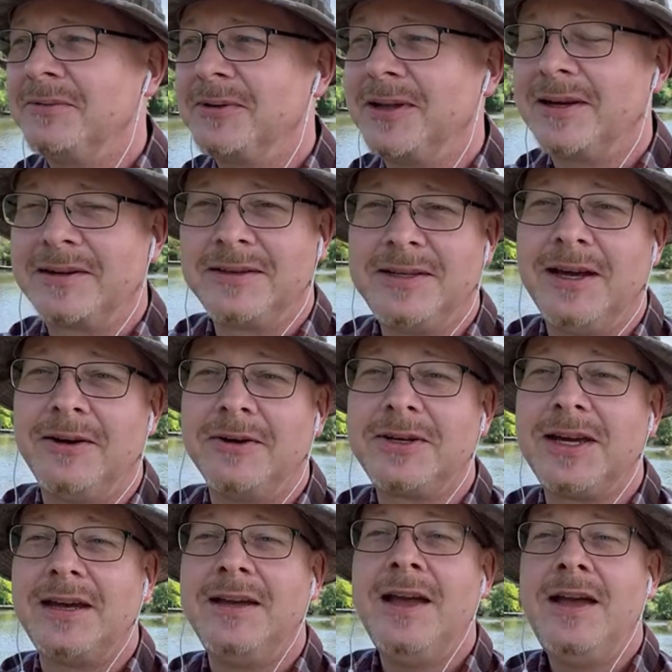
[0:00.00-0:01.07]
Like, yeah,
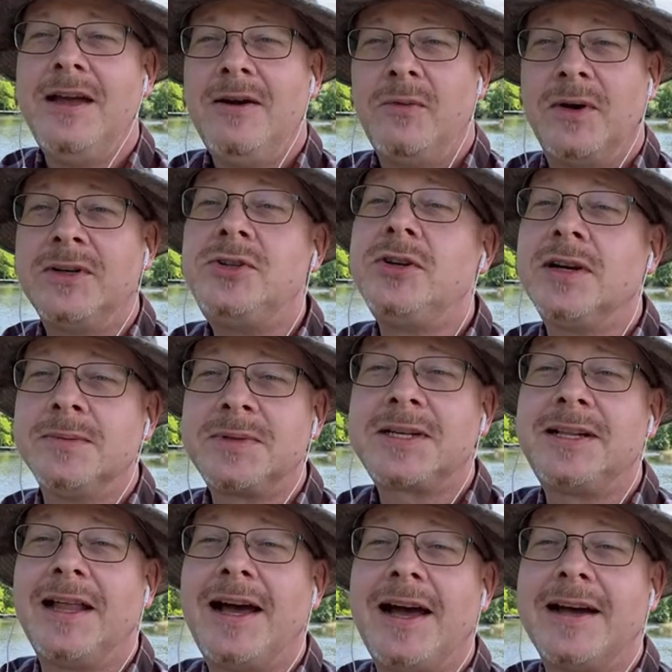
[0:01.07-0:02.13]
okay, why don't you come to
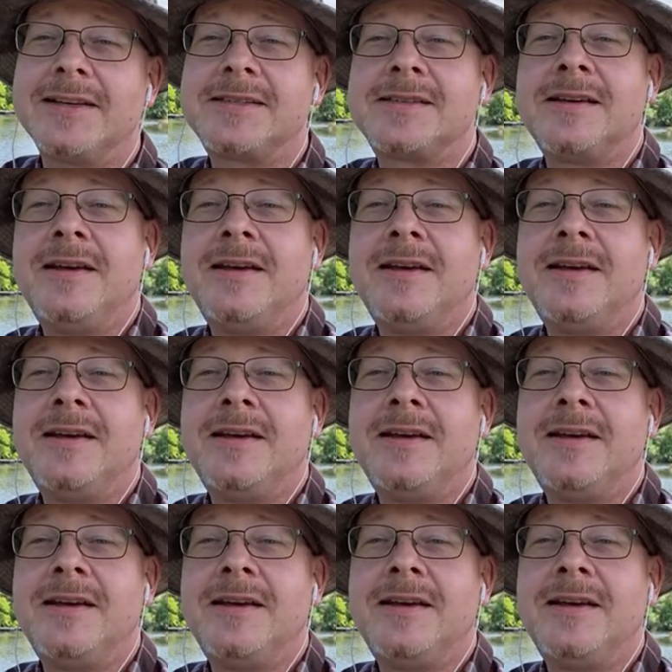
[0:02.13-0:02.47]
class